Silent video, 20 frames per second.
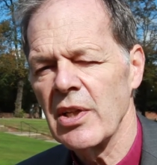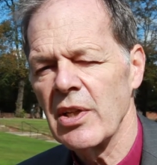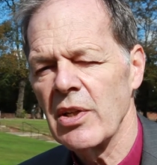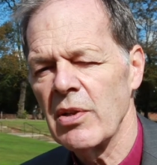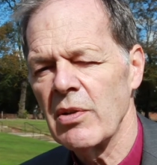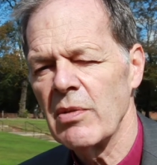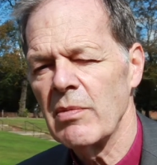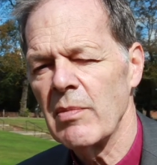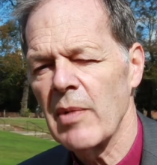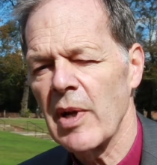
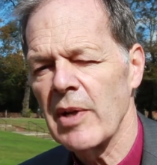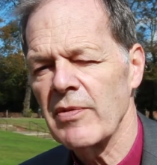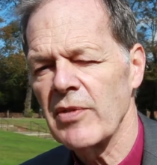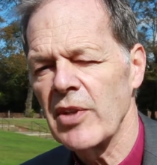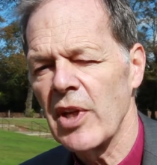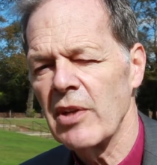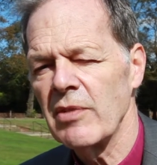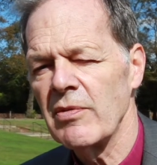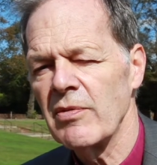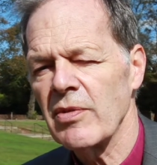whom I've
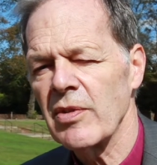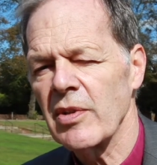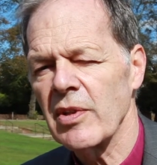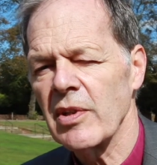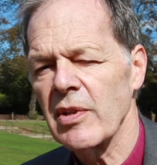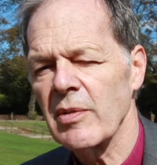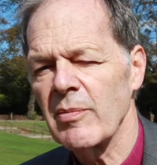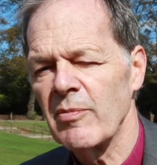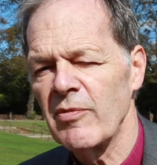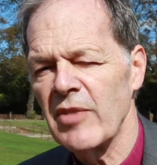known for
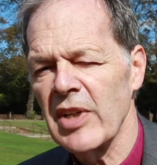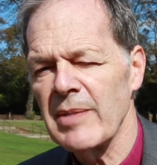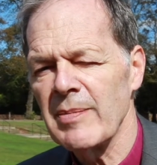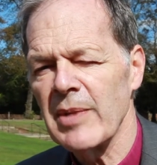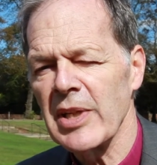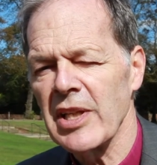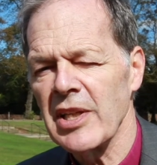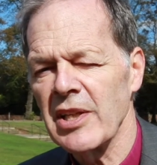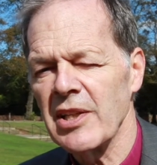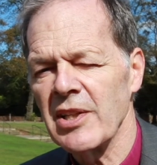very
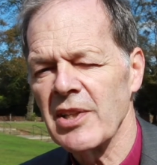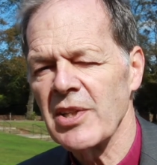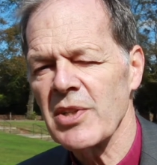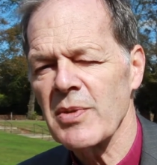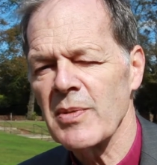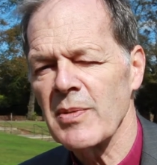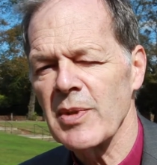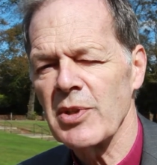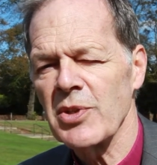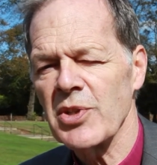many years
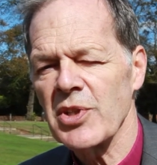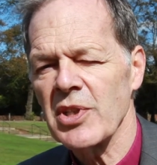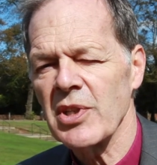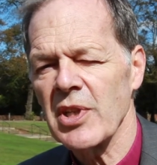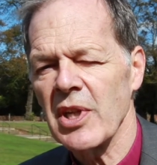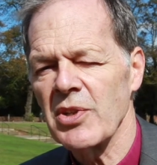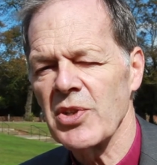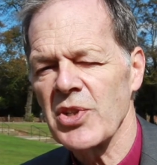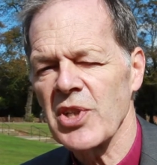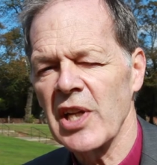when we used to
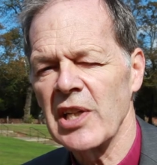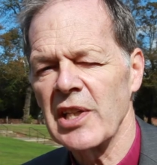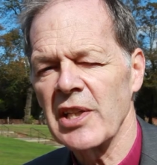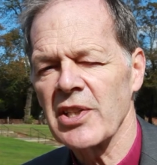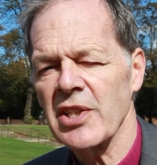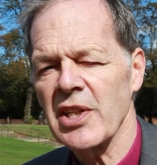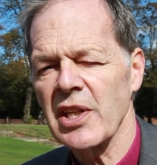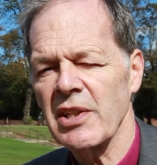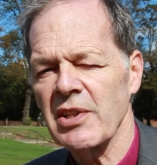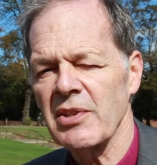go sailing
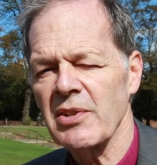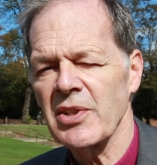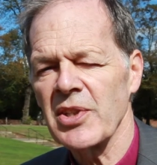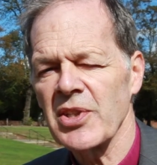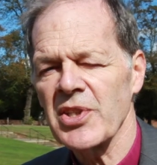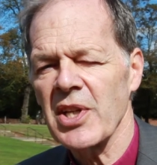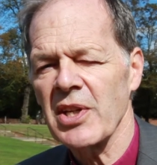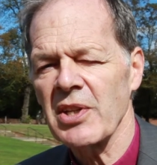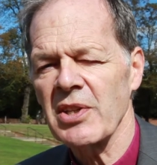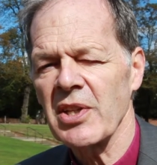together on the
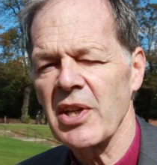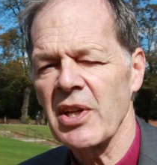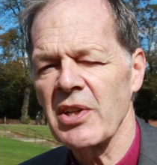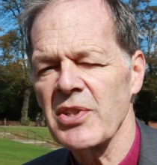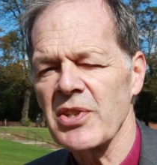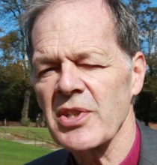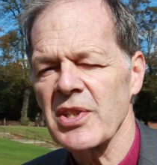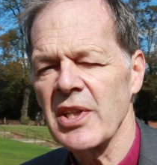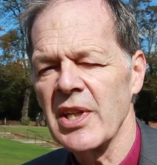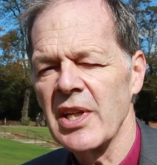south
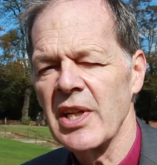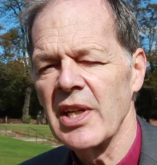coast,